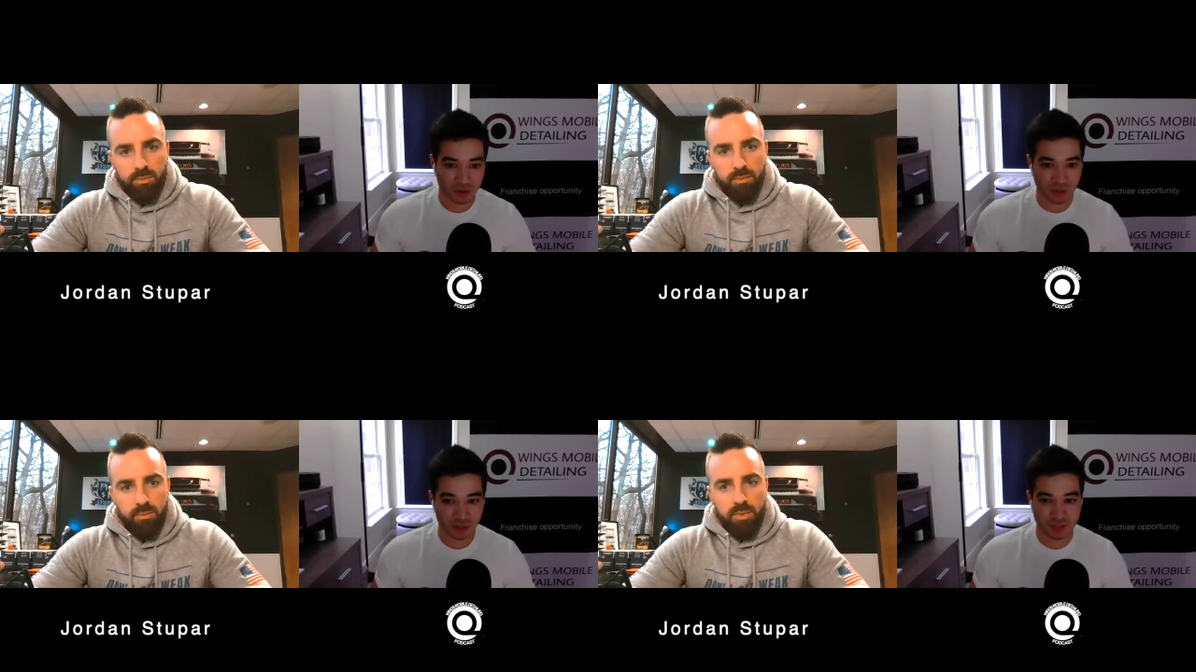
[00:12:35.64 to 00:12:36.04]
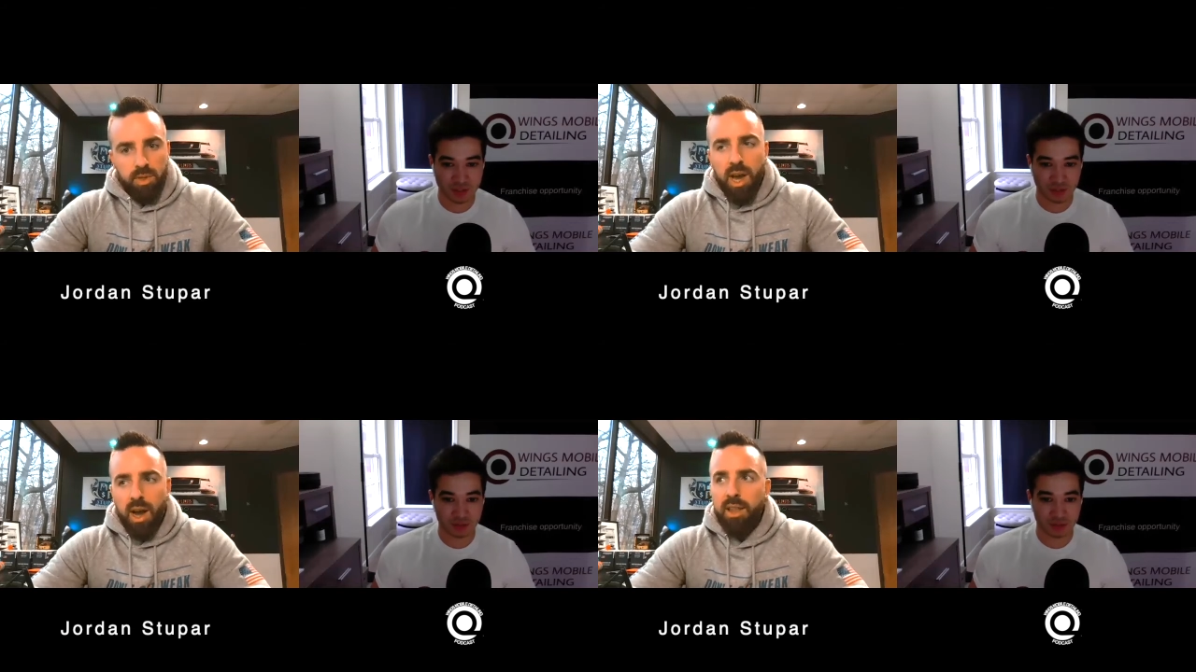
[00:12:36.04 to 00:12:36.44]

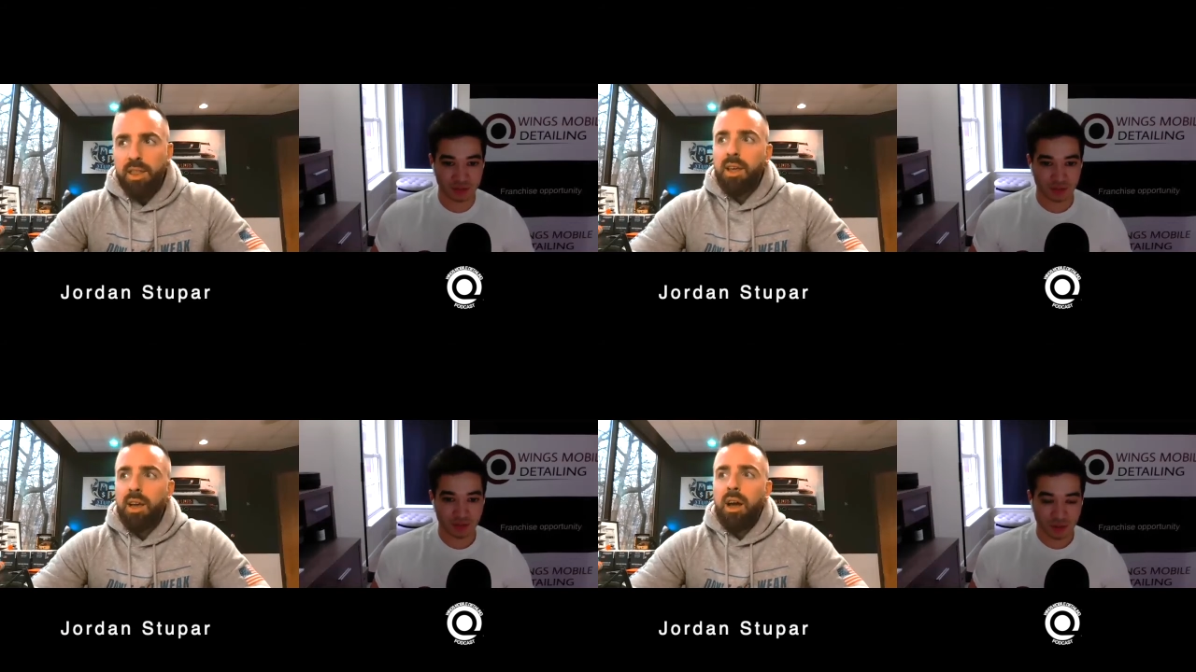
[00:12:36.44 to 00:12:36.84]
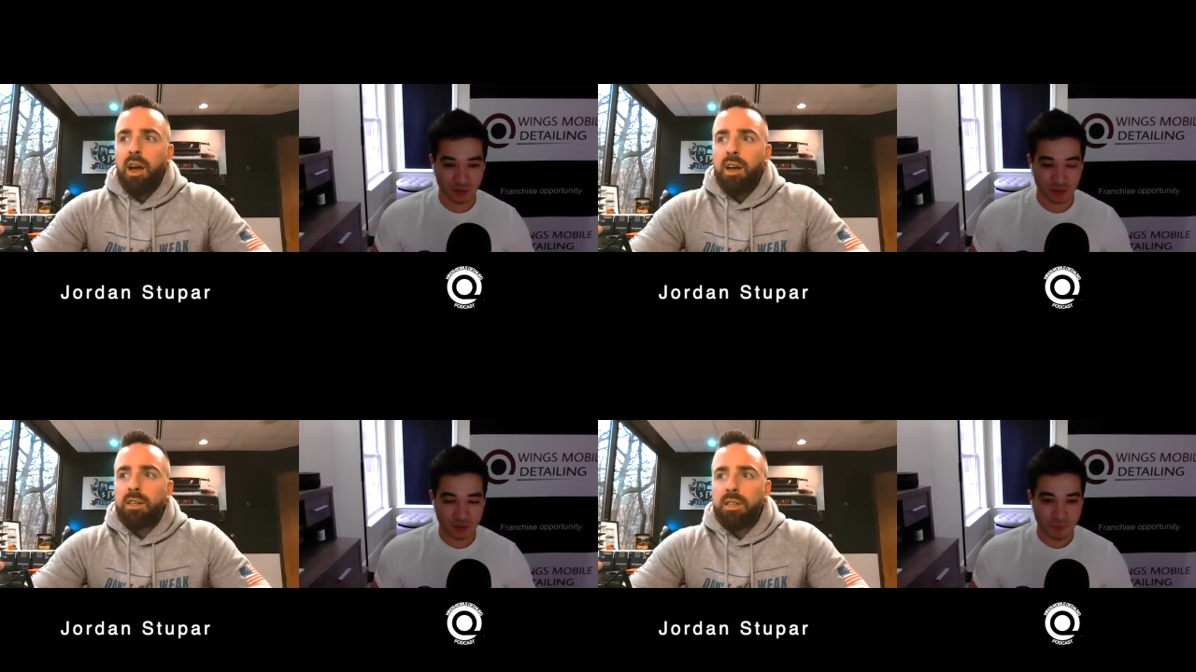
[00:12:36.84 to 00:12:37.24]
Speaker 1: Yeah, I,
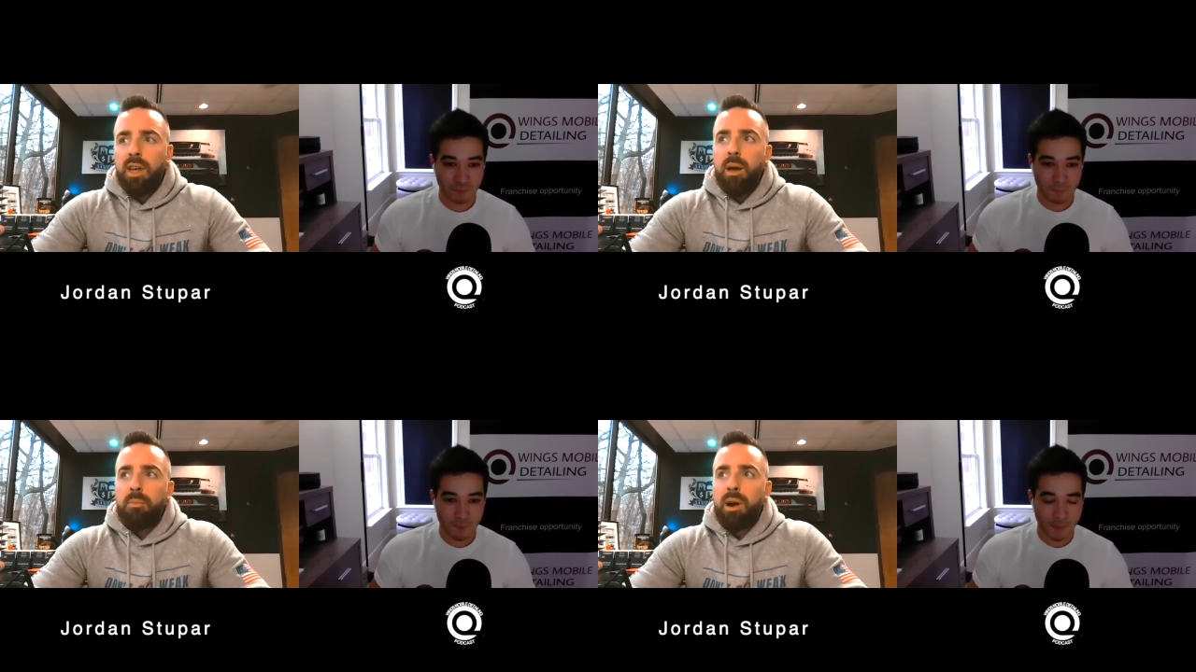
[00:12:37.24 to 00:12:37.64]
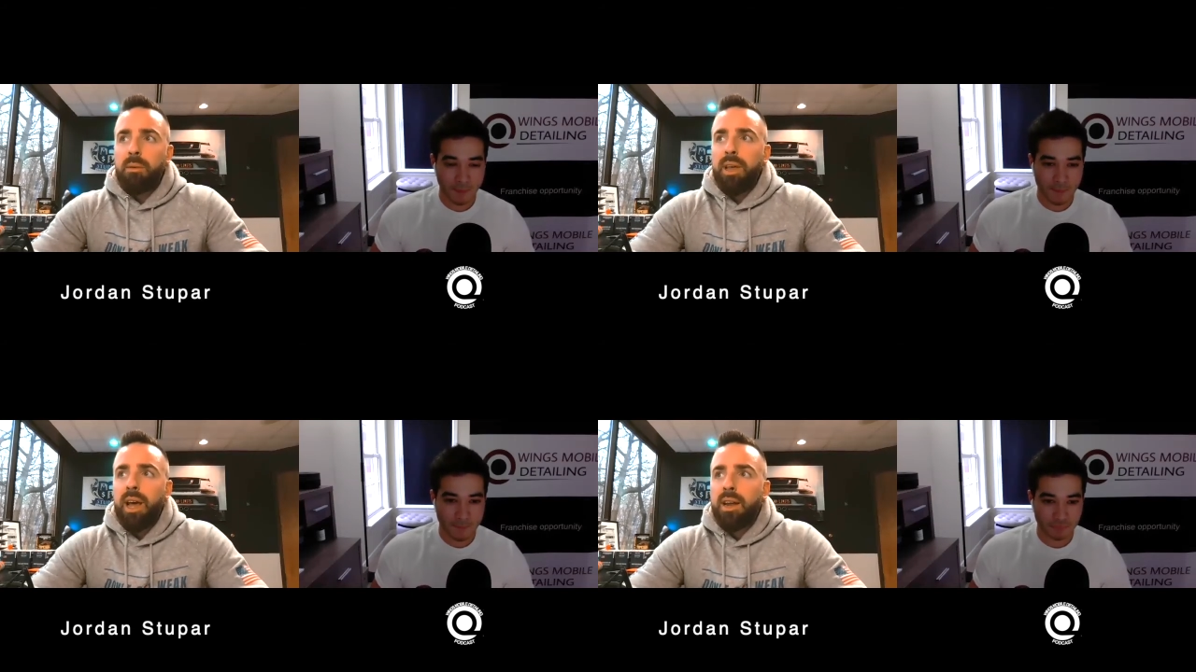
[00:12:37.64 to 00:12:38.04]
I'd say I
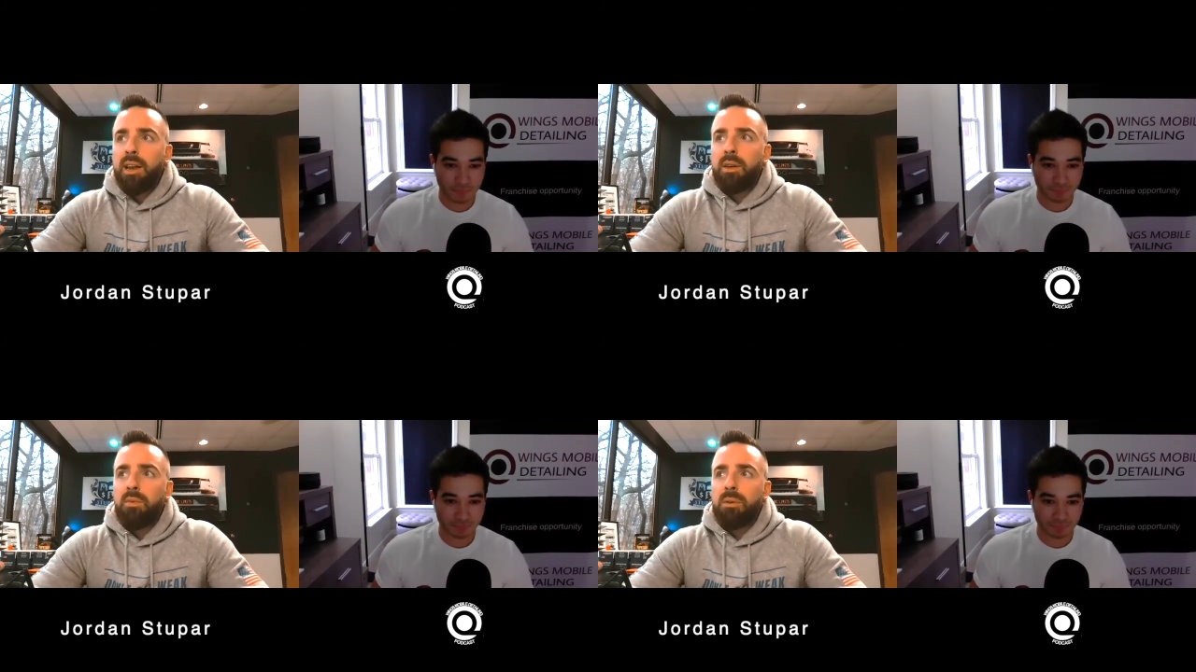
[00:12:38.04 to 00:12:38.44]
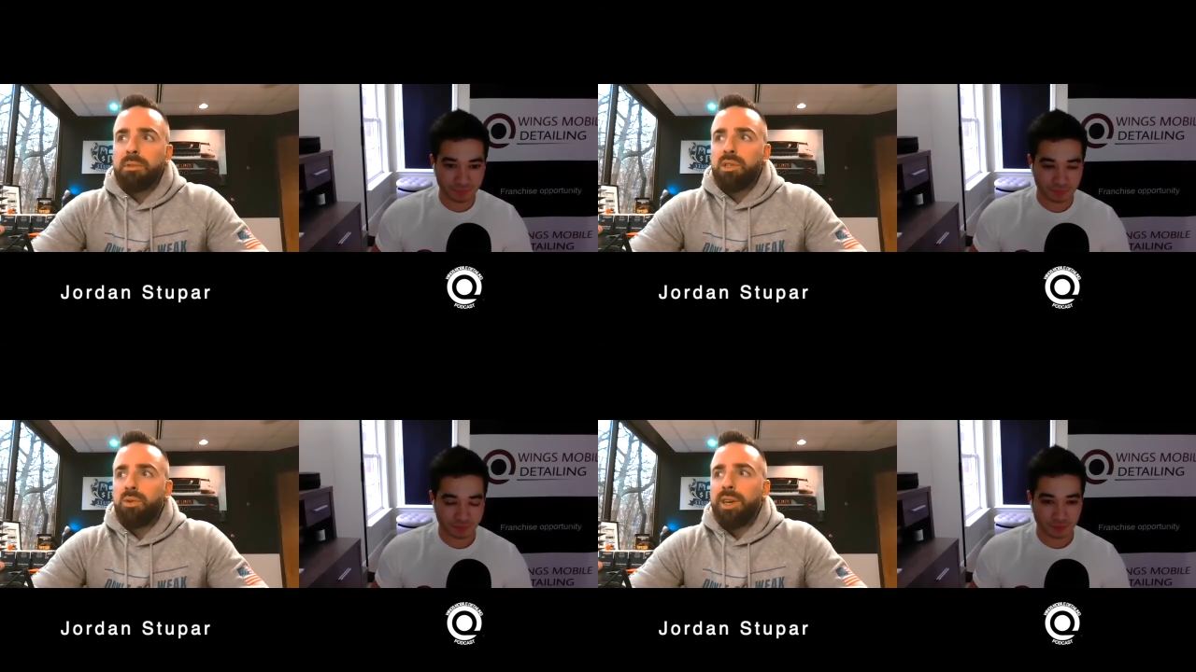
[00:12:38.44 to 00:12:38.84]
probably had anywhere
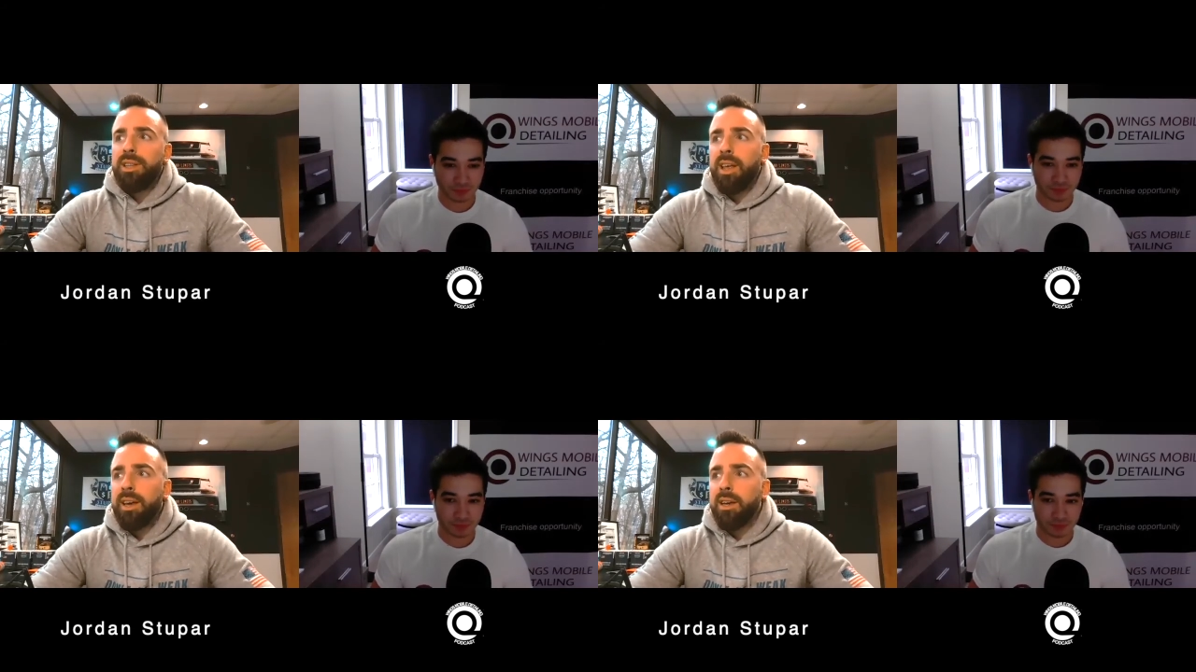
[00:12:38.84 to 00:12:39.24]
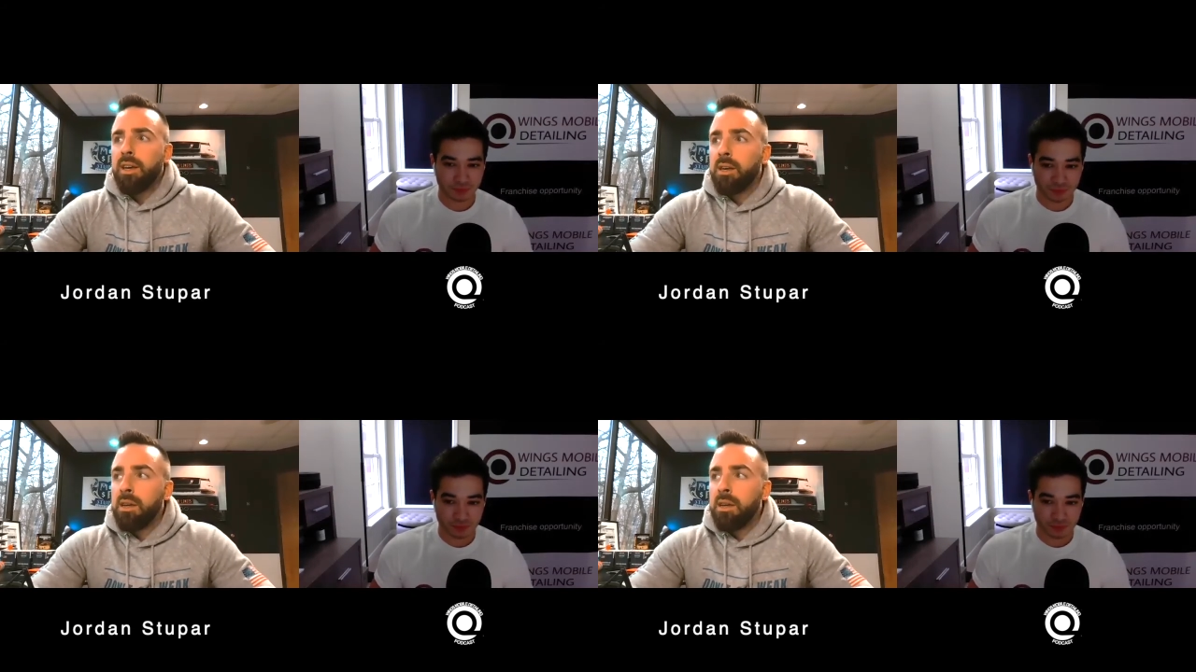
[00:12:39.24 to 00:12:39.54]
between like